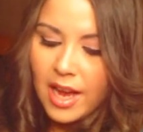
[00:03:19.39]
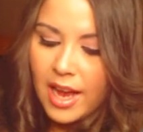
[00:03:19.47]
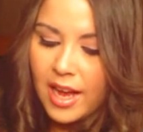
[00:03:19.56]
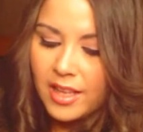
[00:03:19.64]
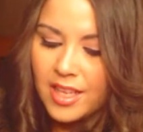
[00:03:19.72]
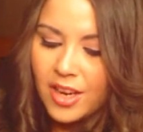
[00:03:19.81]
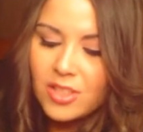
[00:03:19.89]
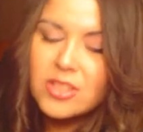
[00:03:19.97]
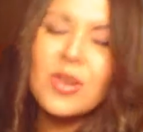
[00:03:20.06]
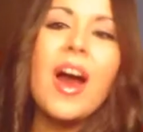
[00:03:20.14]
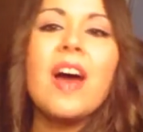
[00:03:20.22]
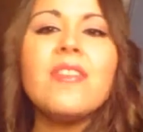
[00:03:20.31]
and they also
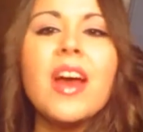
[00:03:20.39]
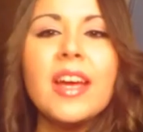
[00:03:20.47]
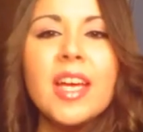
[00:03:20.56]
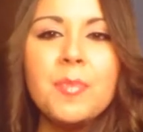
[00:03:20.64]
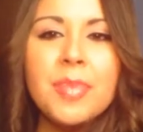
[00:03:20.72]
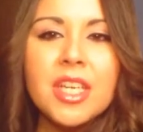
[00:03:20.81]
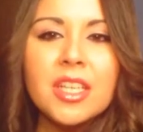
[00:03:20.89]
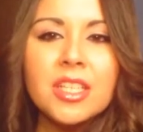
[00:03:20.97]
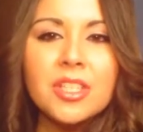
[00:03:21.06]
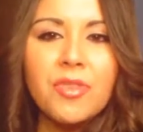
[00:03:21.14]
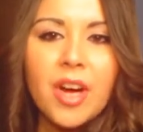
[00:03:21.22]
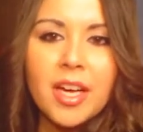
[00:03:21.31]
have that
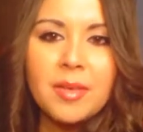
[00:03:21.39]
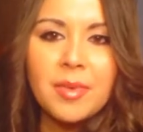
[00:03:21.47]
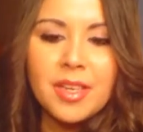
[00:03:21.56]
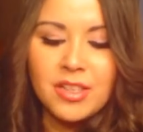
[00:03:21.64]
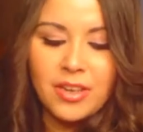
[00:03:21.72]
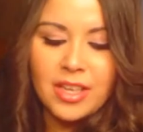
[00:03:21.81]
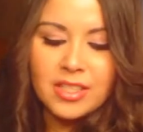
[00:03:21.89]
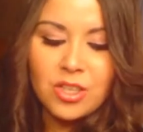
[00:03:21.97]
hippie-ish vibe and you guys